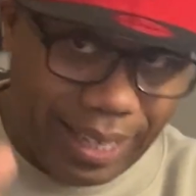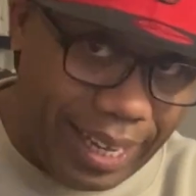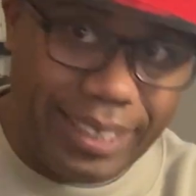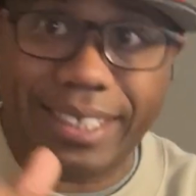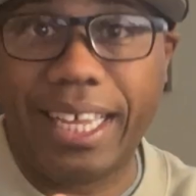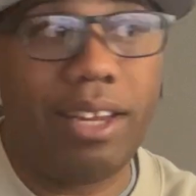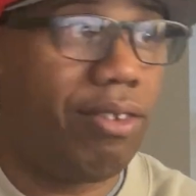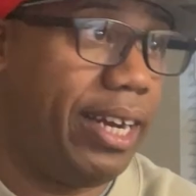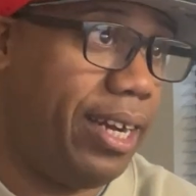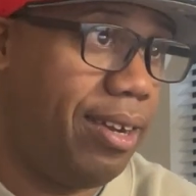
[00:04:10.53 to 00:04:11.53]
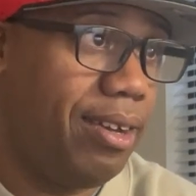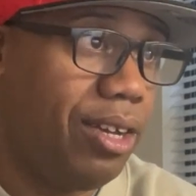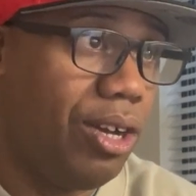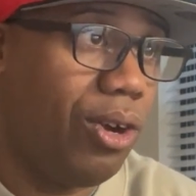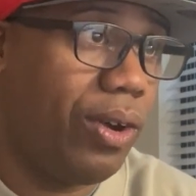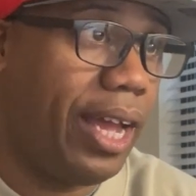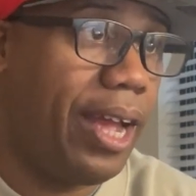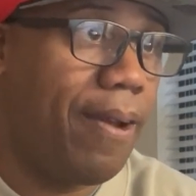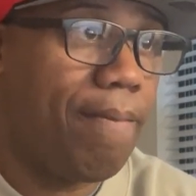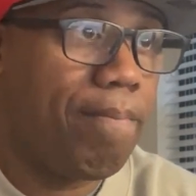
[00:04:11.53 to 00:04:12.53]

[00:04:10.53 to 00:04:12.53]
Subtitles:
accelerating, okay?